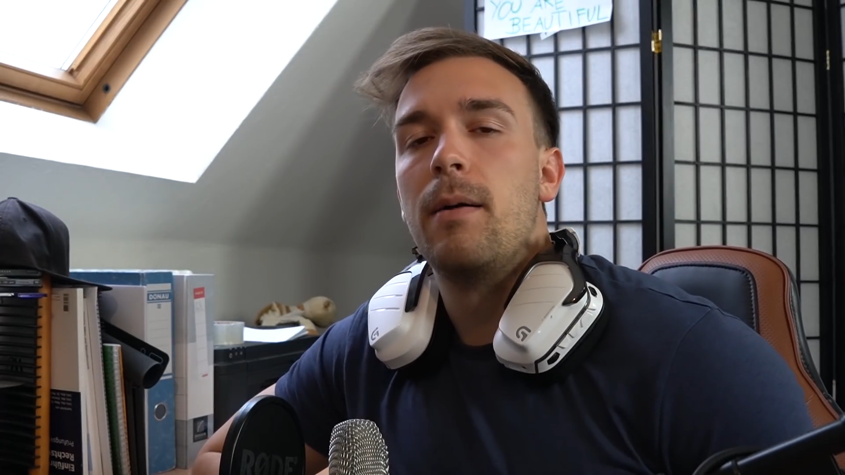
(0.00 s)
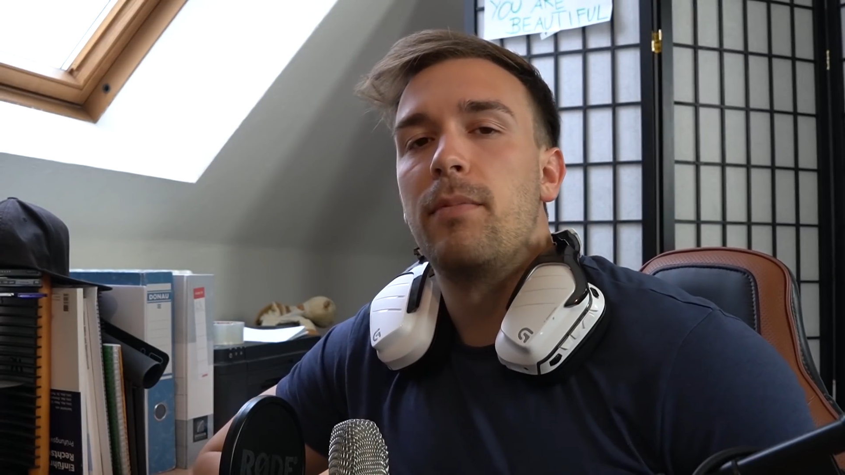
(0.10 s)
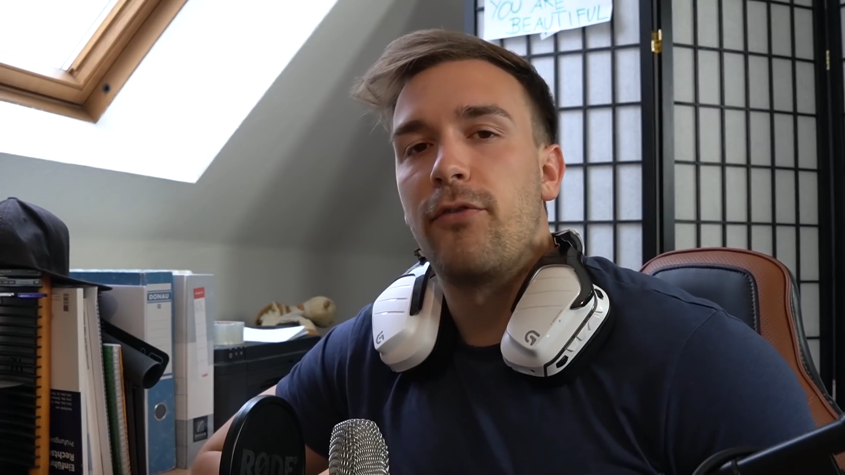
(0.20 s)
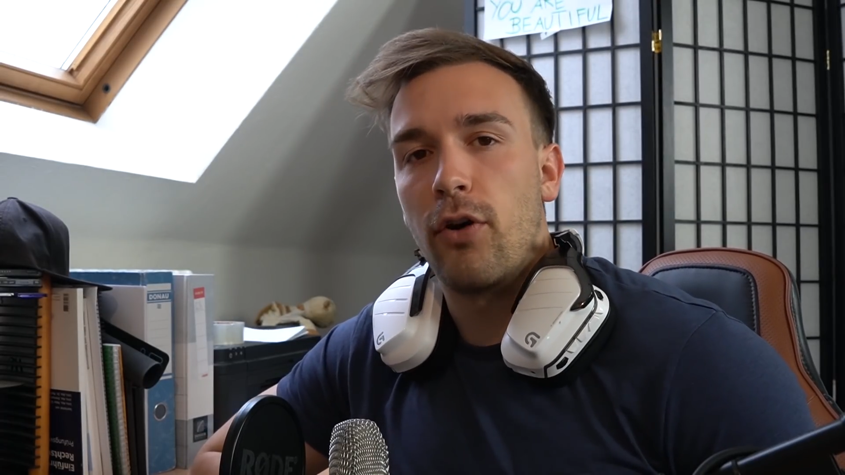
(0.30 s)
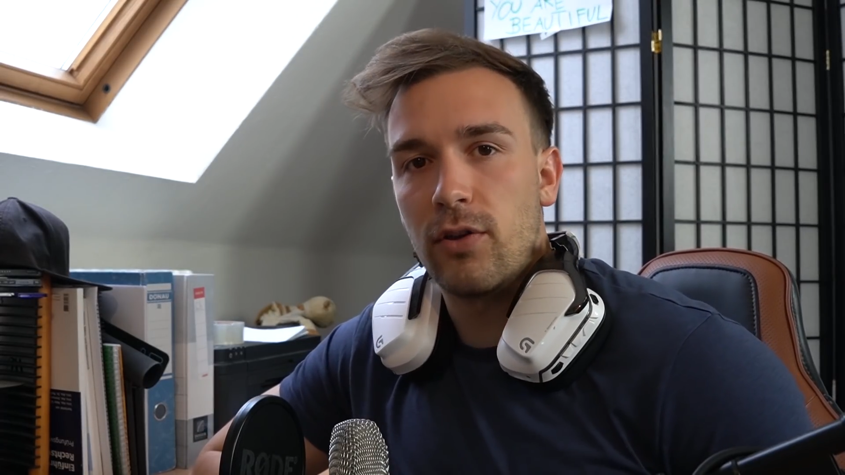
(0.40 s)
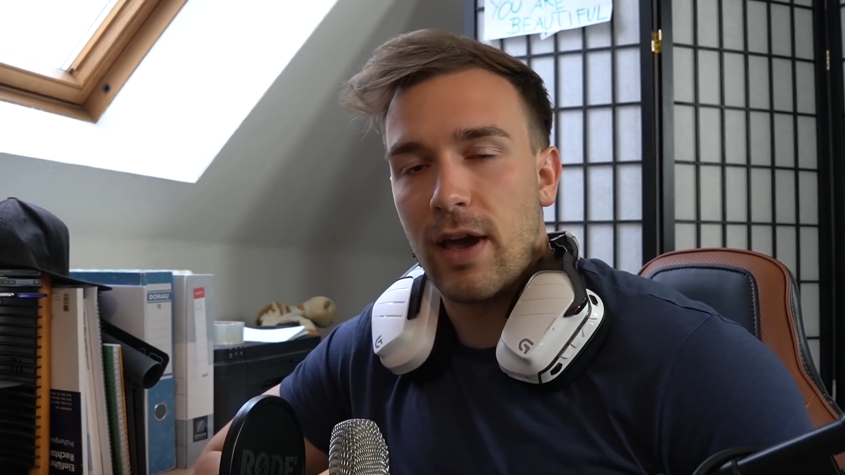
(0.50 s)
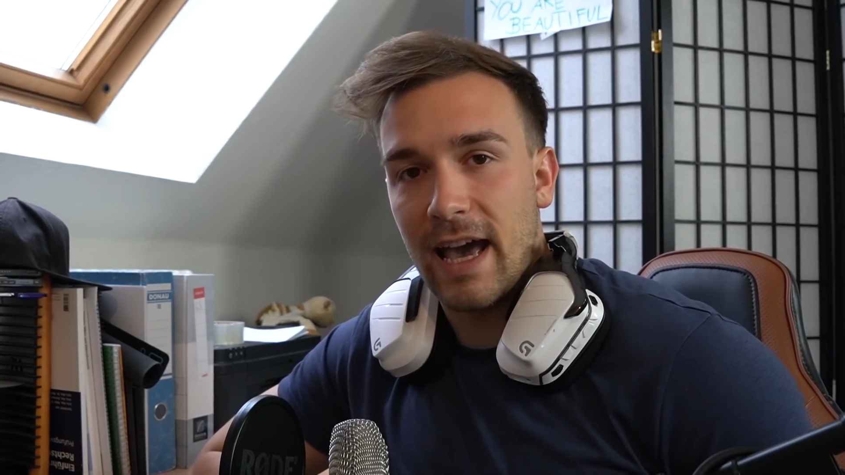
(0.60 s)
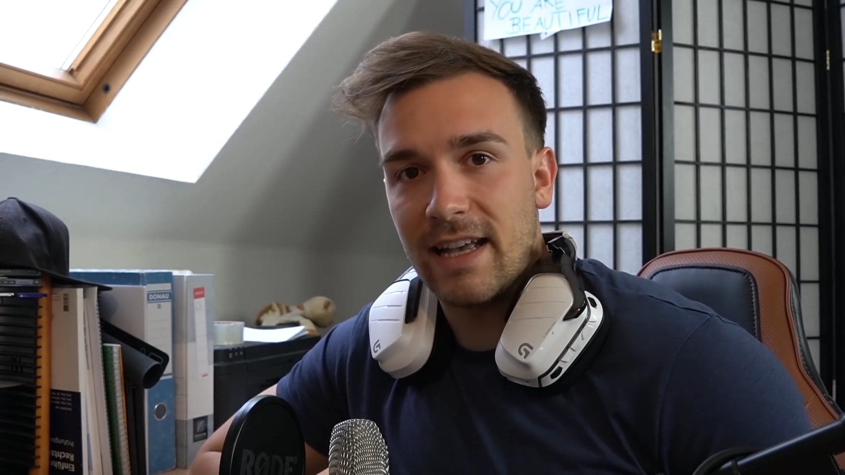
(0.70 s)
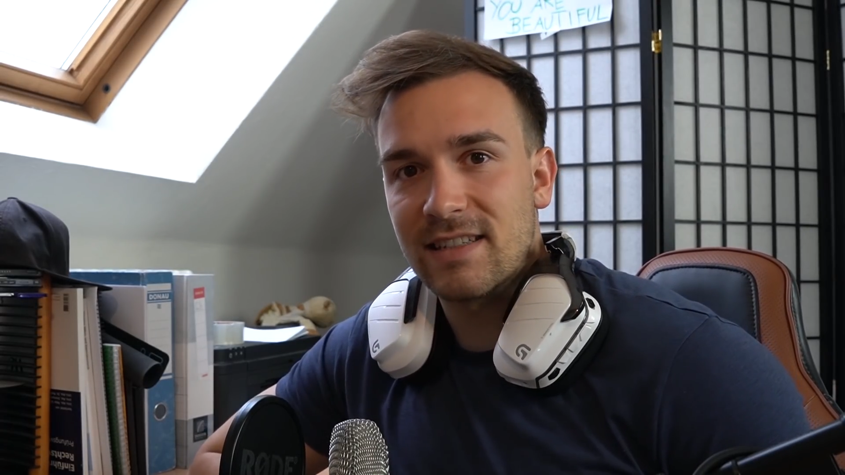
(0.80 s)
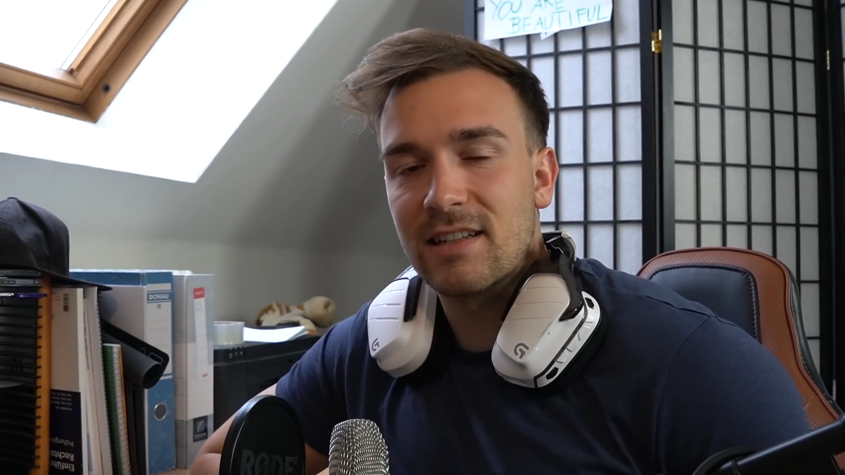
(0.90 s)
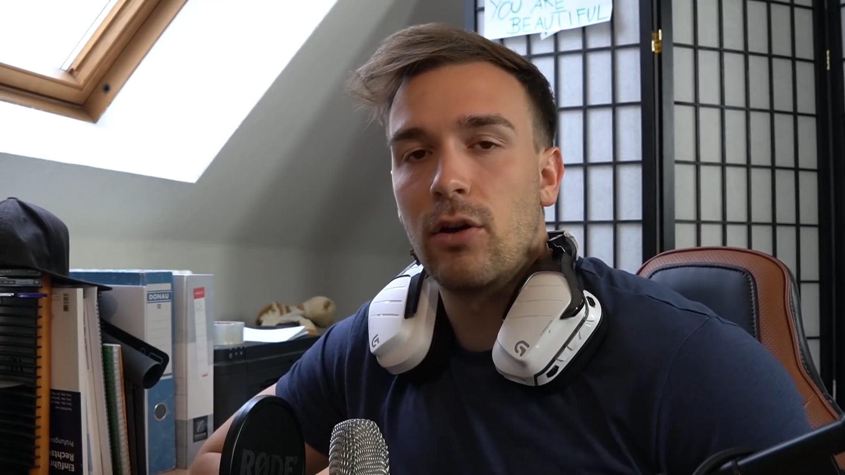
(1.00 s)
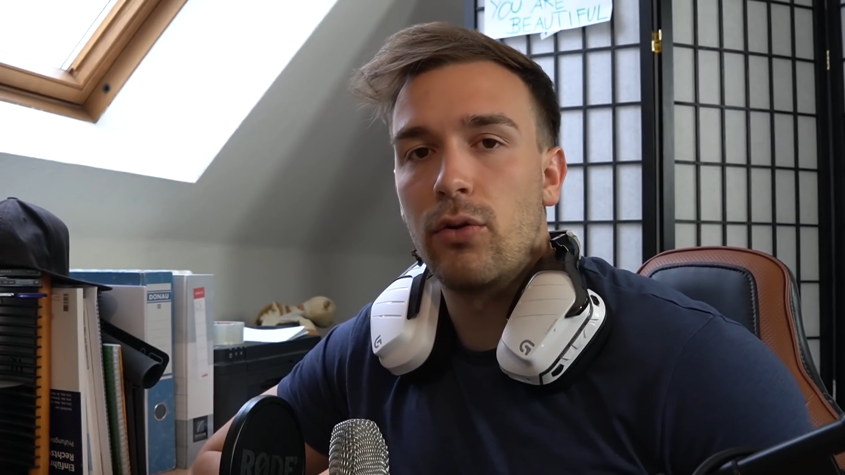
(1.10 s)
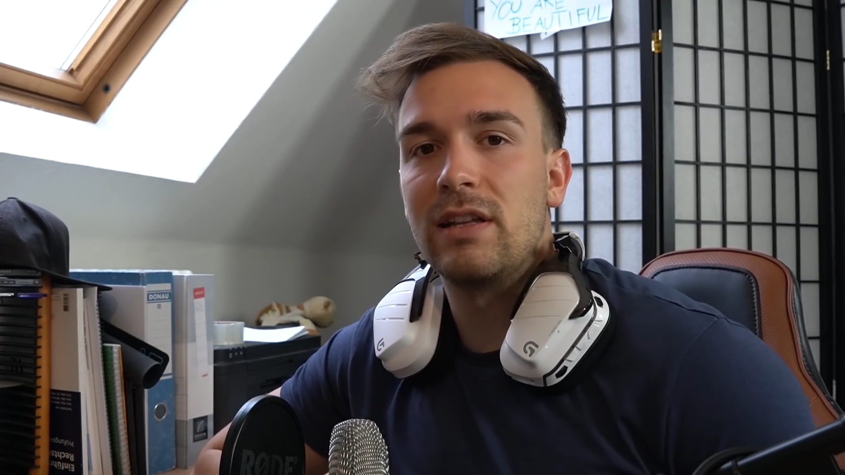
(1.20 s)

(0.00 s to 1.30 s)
Before you ask, no,